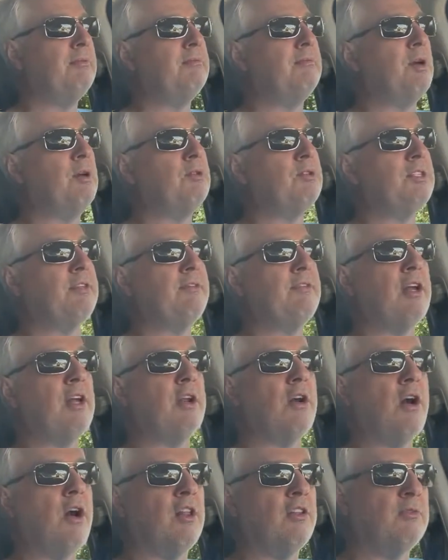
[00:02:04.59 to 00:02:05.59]
most, if
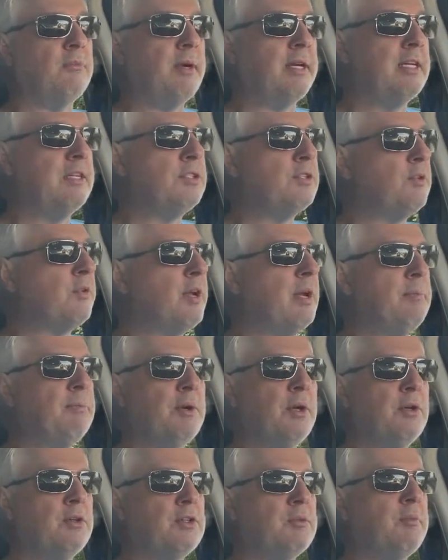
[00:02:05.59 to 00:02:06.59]
not all, of my Instagram
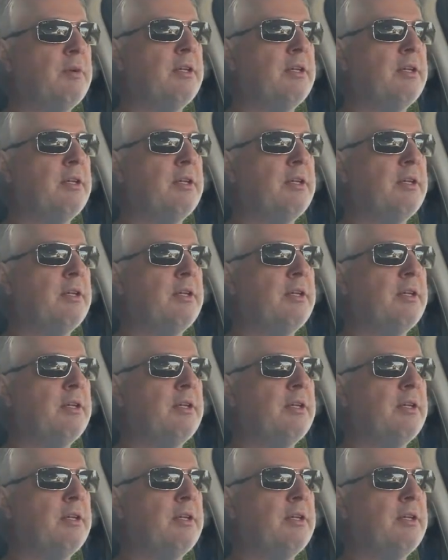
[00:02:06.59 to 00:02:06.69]
posts,